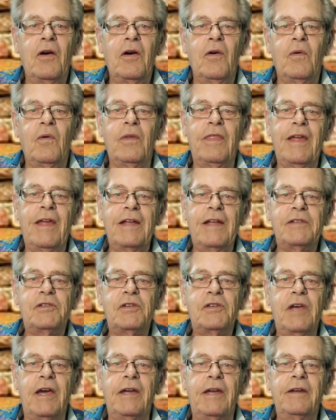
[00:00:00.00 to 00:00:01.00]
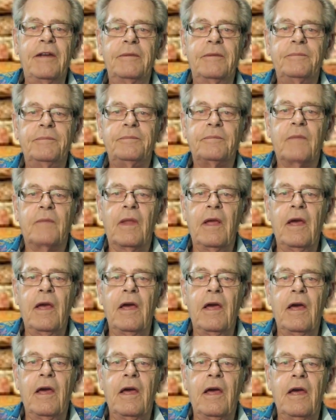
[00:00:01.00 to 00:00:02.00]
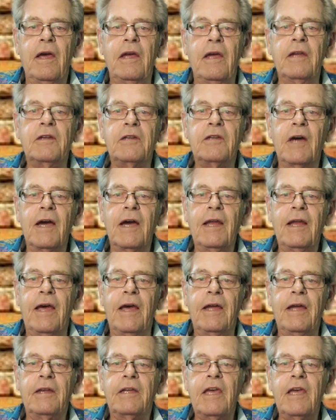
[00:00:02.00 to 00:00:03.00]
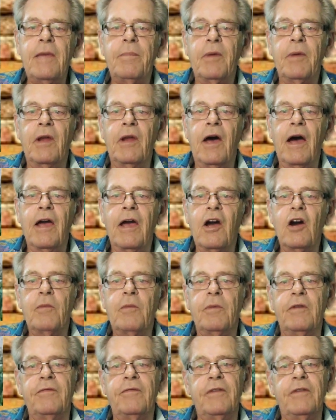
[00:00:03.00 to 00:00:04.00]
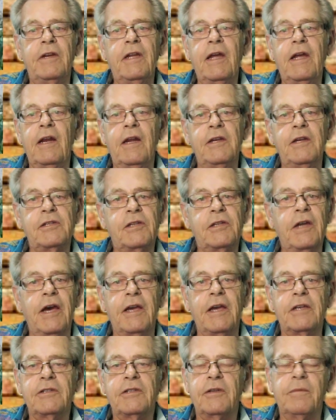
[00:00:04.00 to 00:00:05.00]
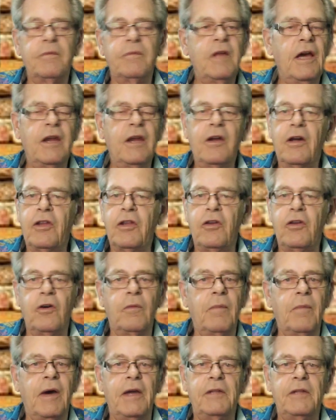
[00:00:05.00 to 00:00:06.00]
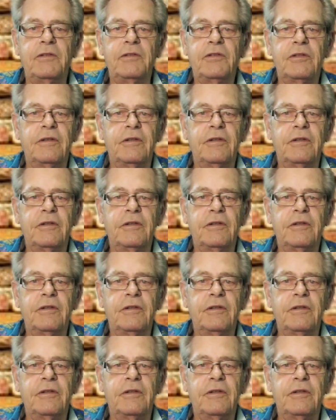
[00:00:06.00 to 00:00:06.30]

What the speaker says: With that said, in Thailand, keep an eye open for deadly snakes. They're not your mates.